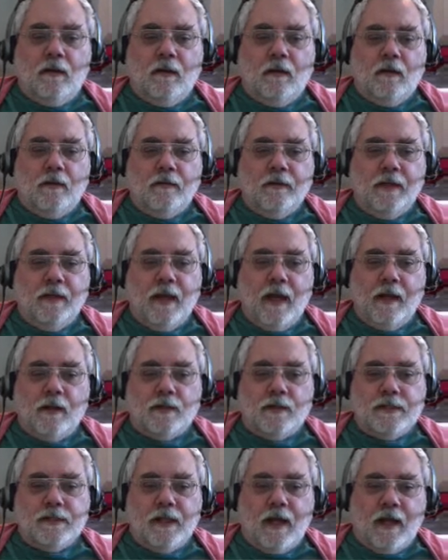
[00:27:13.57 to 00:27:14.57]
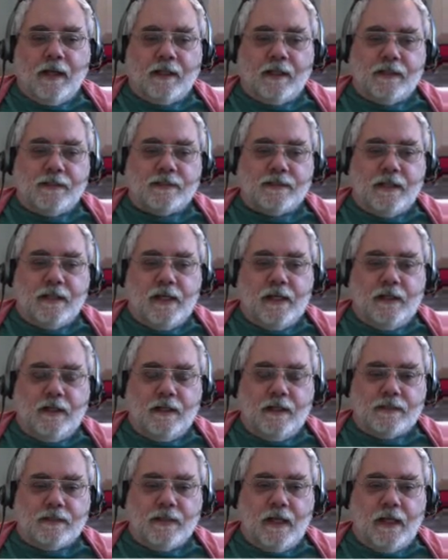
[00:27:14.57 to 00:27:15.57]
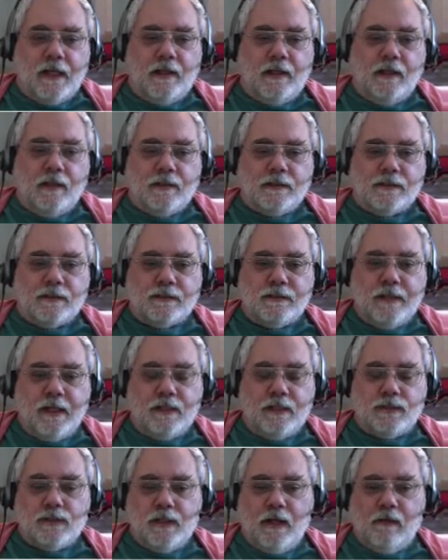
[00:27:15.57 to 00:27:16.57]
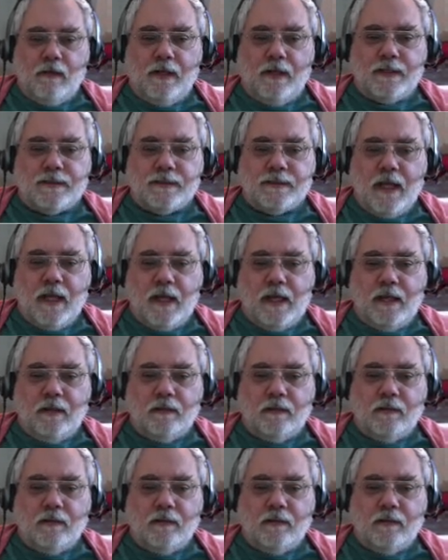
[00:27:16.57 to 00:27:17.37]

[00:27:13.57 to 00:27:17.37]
The energy eigenstate is a stationary state